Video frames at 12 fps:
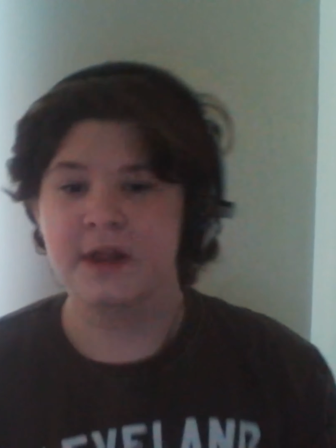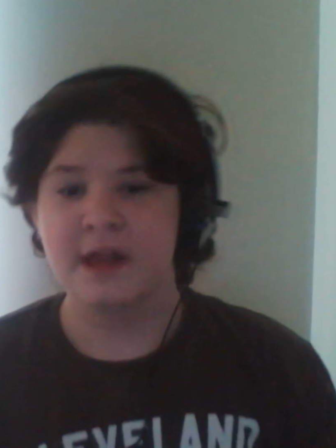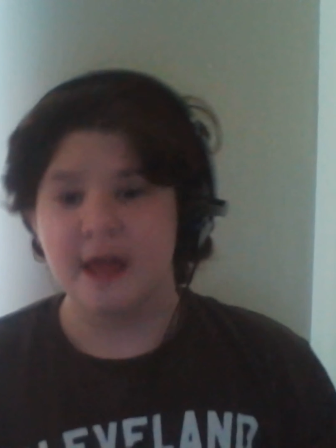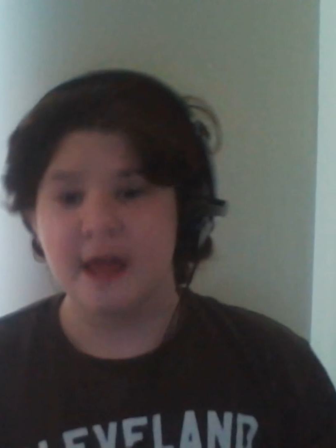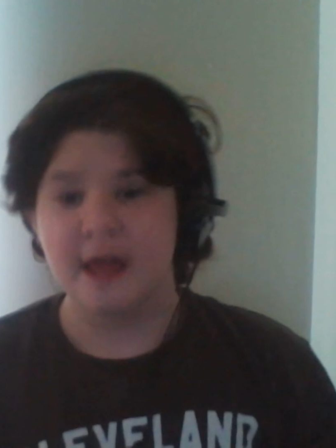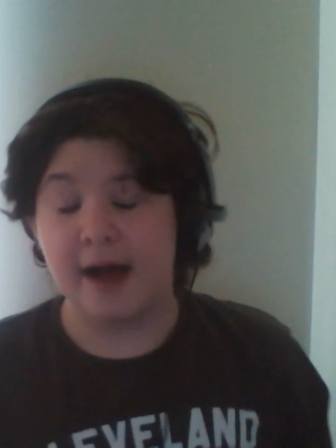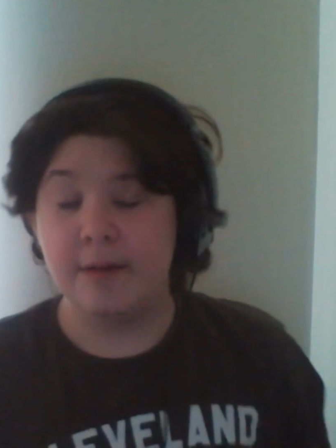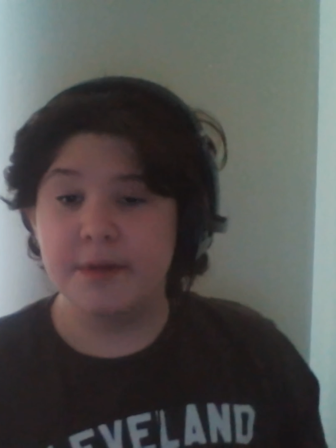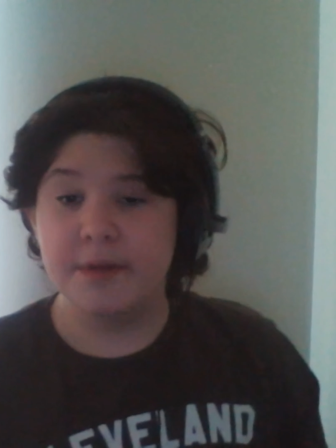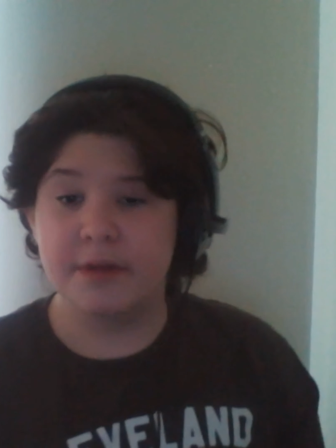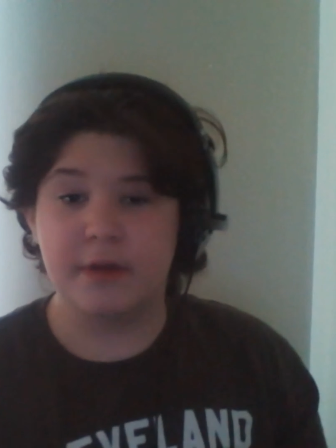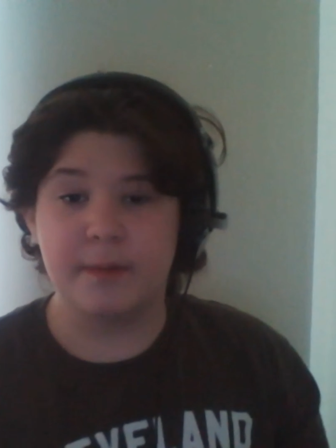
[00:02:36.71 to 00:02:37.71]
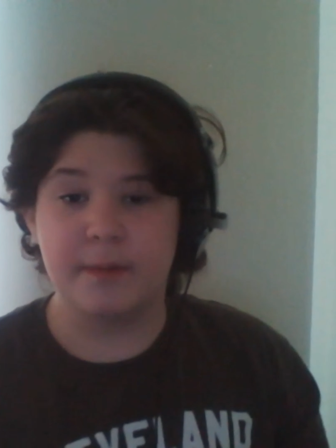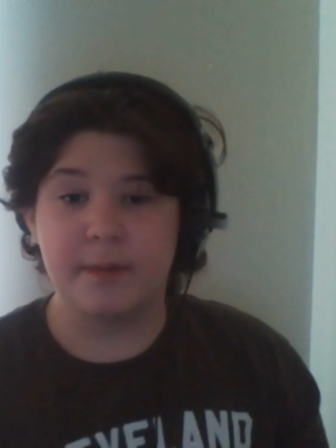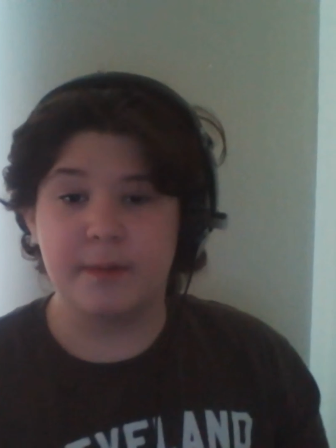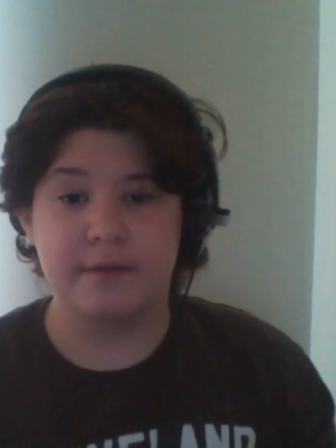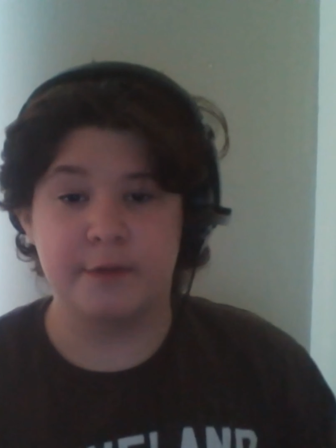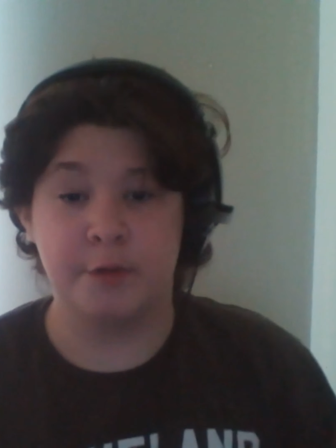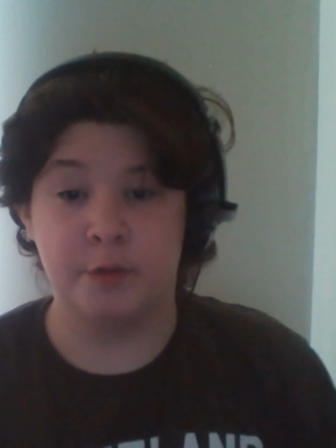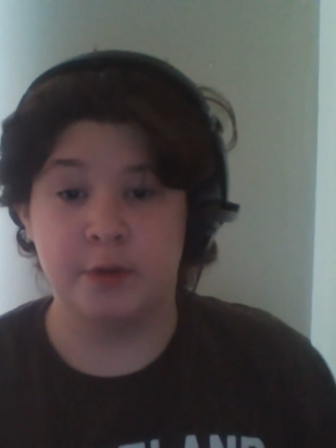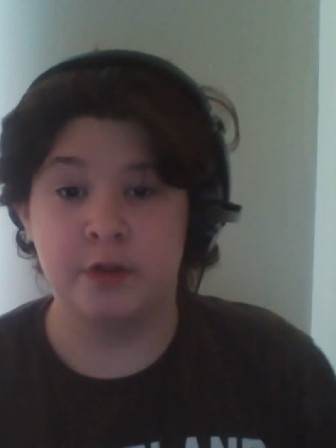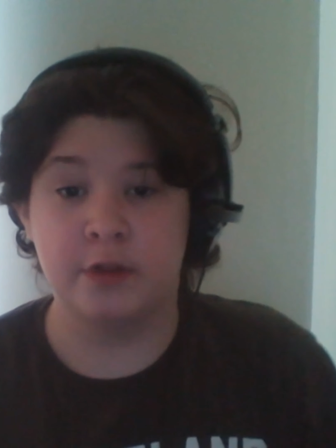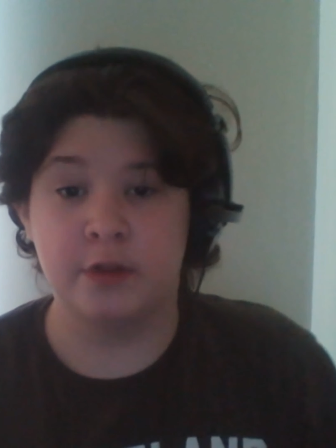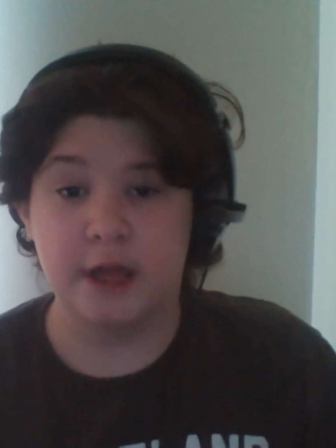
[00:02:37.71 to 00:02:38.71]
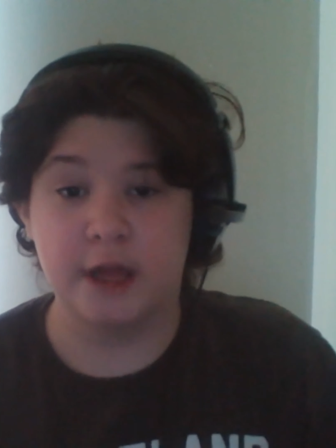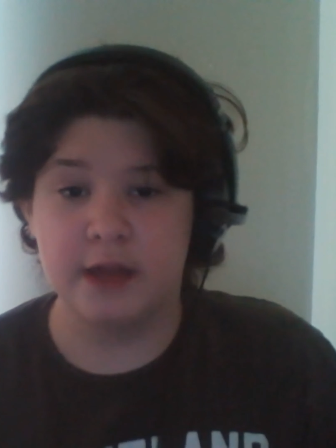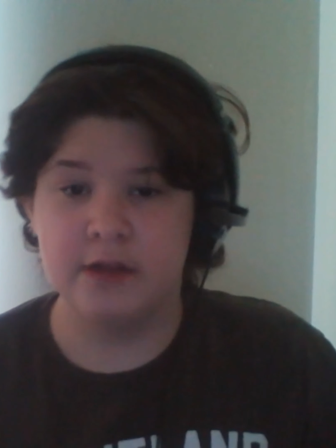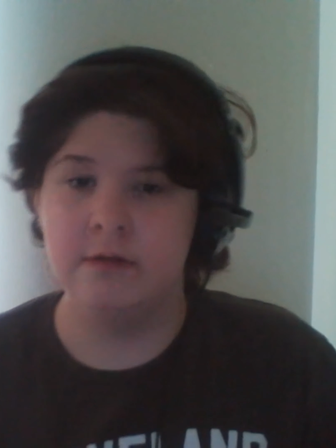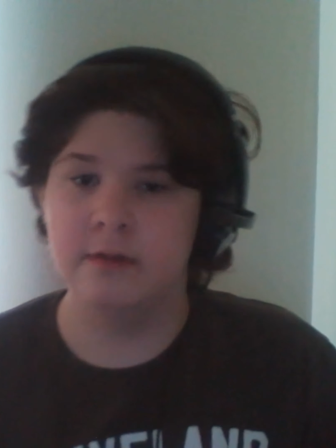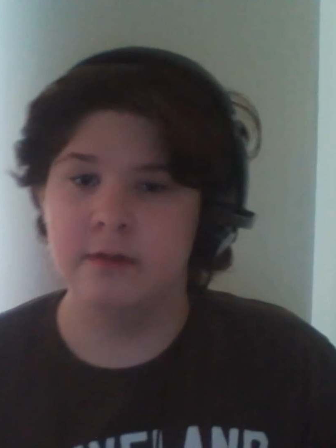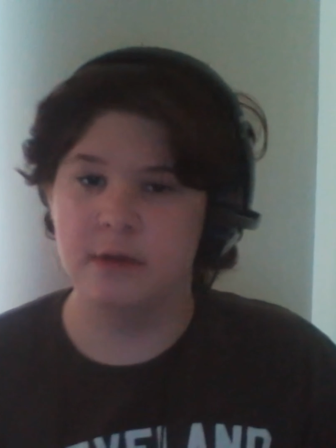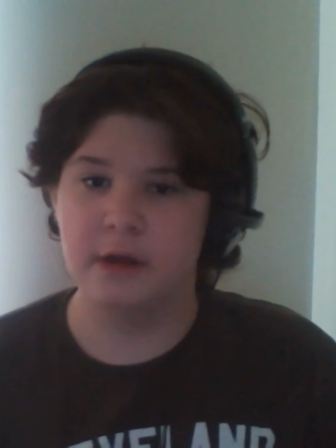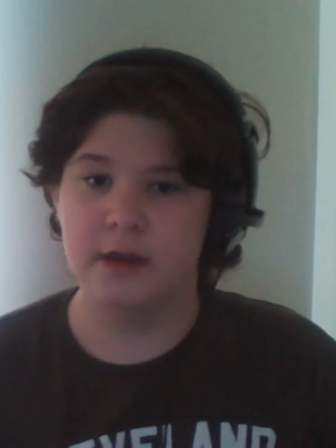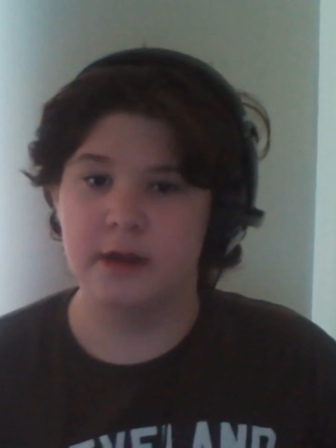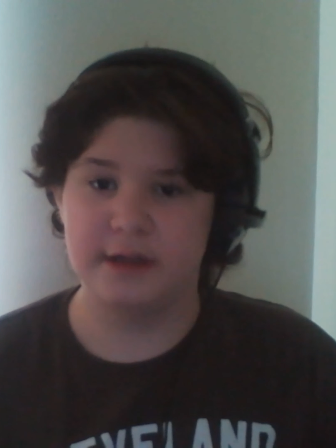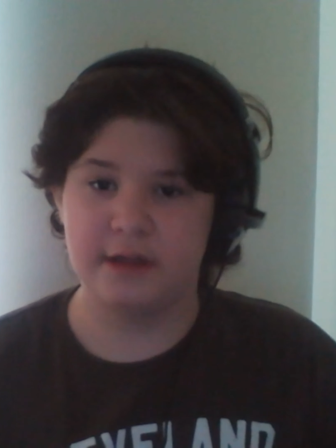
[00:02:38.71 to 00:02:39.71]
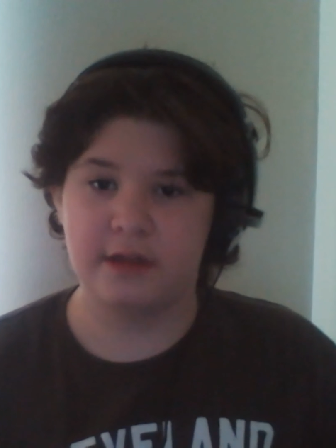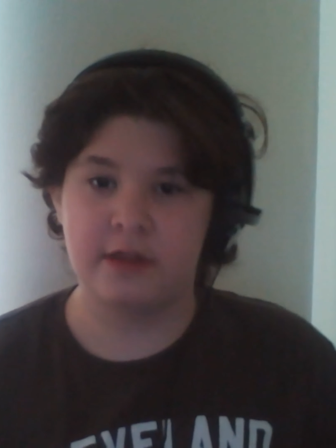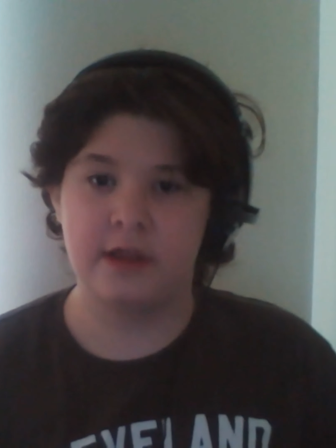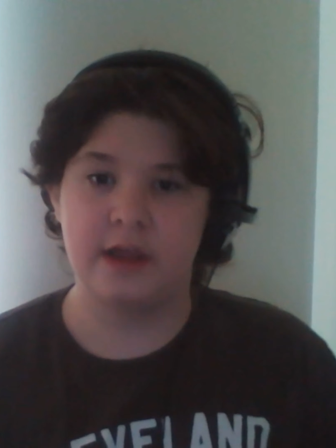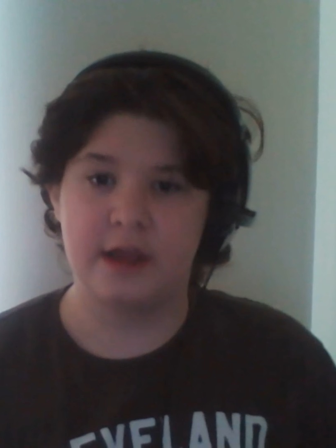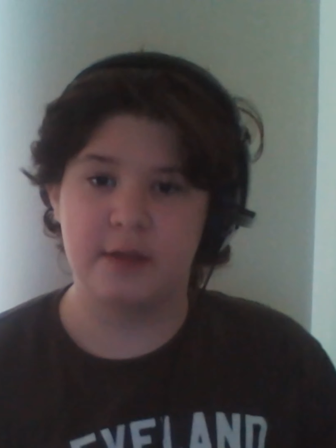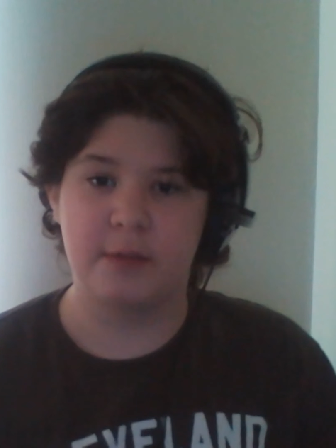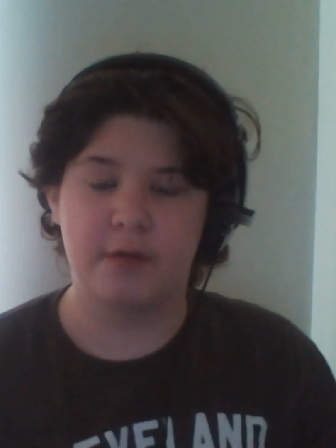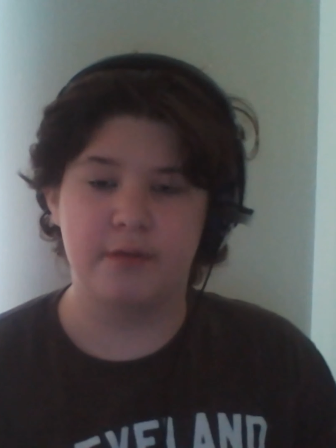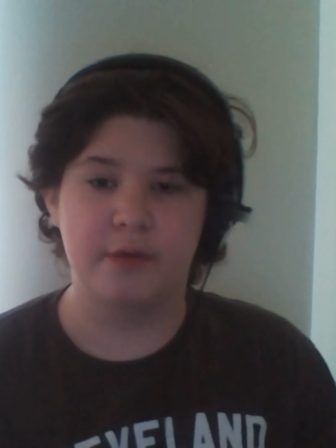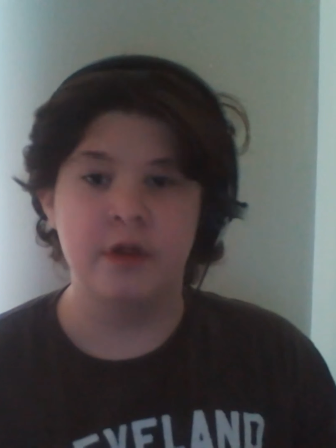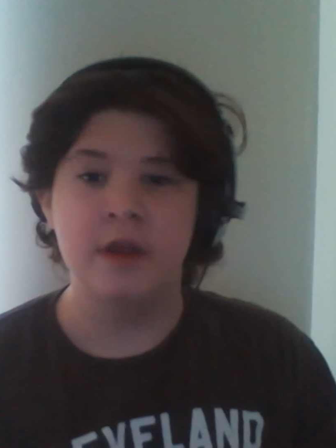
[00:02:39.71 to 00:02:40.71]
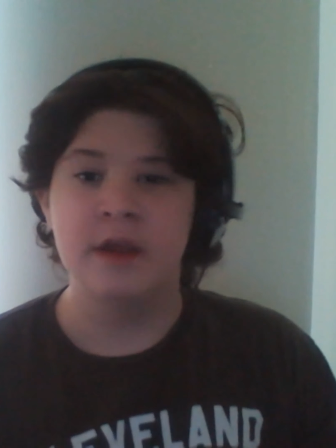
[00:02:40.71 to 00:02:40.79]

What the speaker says: Comic books come out every Wednesday, DC and Marvel.